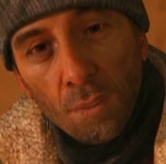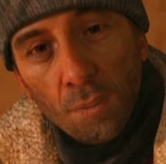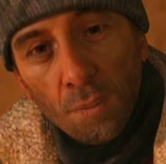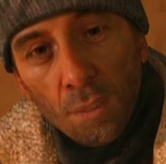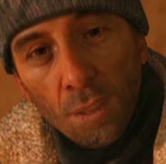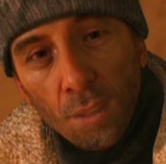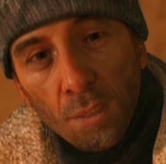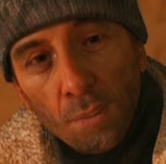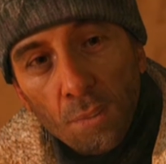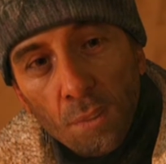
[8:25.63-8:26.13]

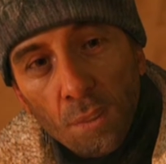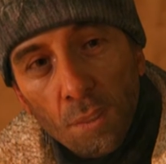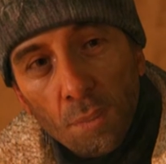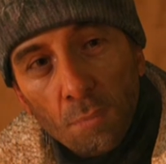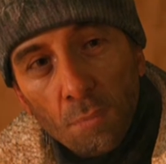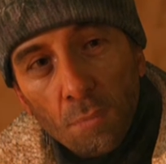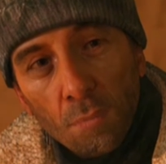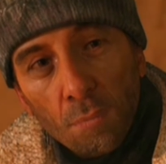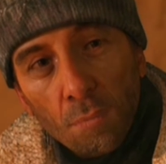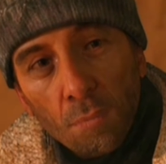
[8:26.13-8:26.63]
Nancy
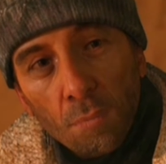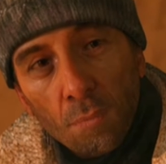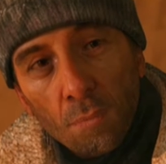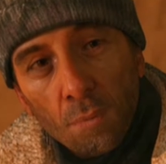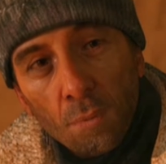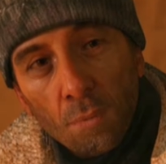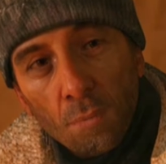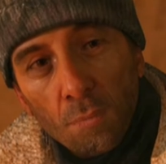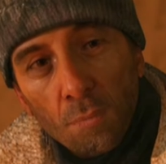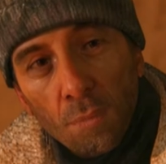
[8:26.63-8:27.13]

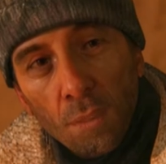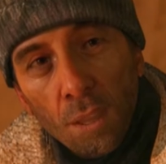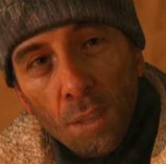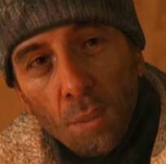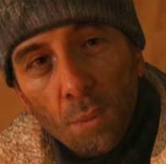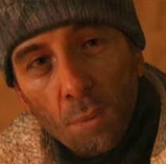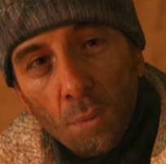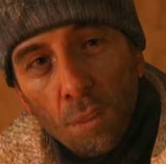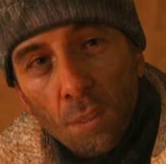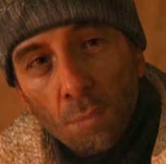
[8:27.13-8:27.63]
died of
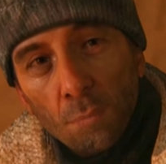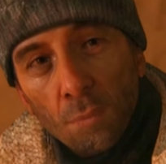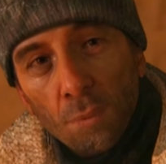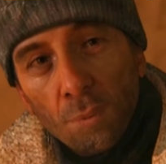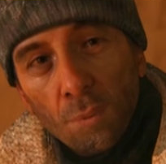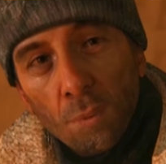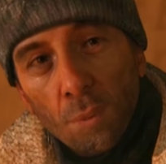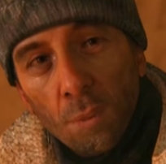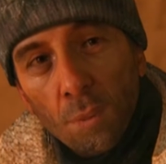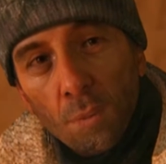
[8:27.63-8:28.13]
leukemia
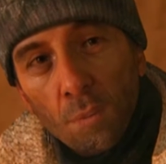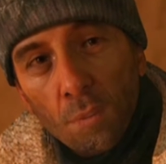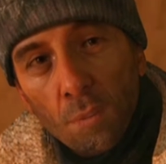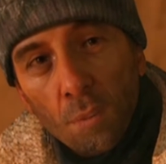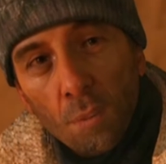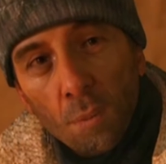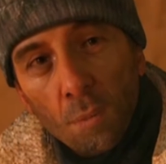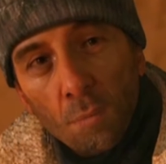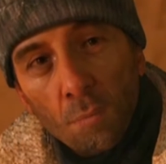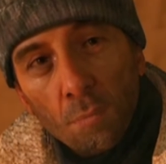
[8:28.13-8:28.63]
four years
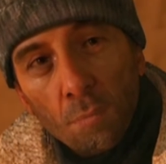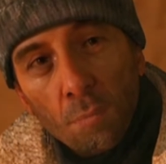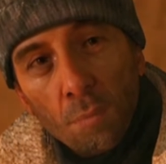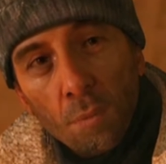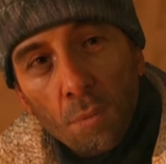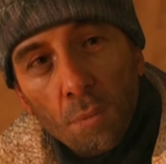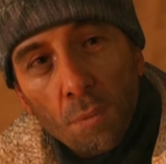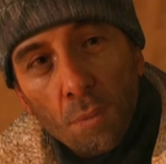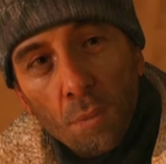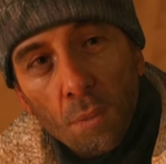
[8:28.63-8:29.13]
ago.
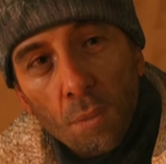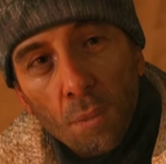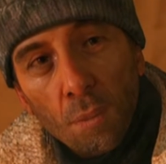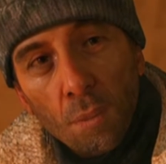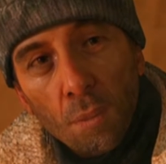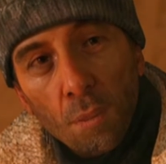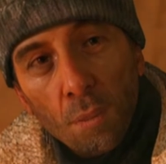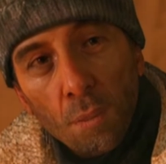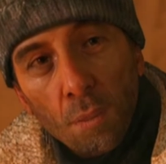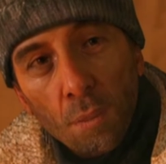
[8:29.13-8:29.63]

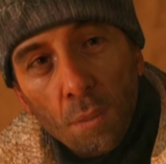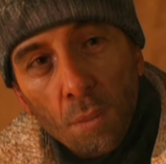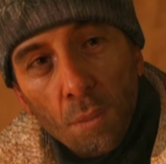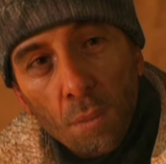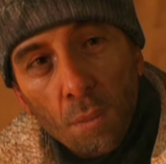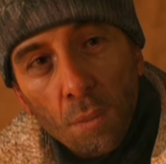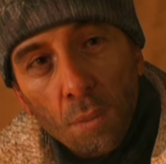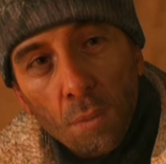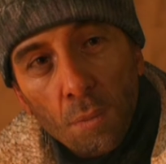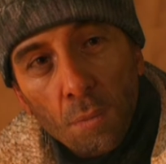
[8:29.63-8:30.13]
Ah.
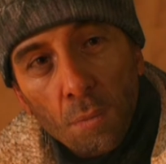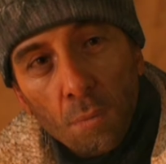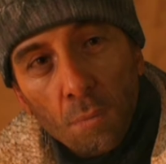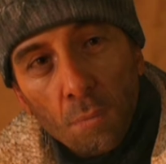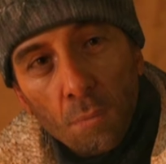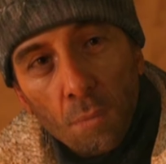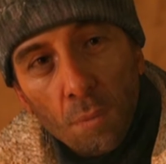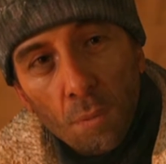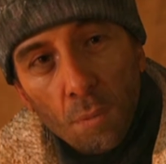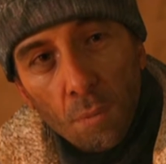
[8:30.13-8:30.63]
Oh, she
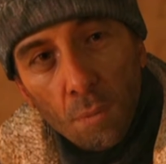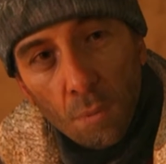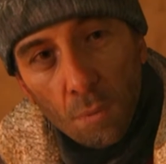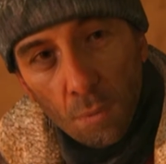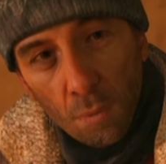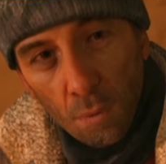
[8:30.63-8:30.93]
is.